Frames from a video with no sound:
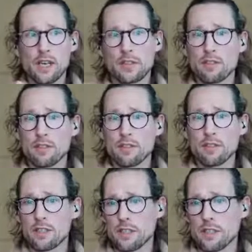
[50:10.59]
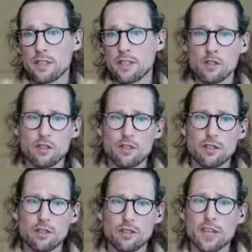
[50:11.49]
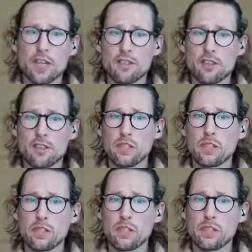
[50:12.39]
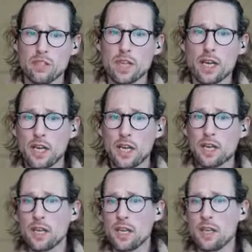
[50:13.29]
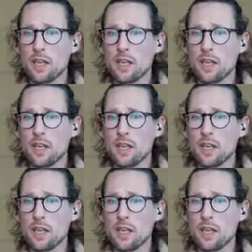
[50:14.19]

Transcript: as a conversation design team, to just use Chat GPT on the side,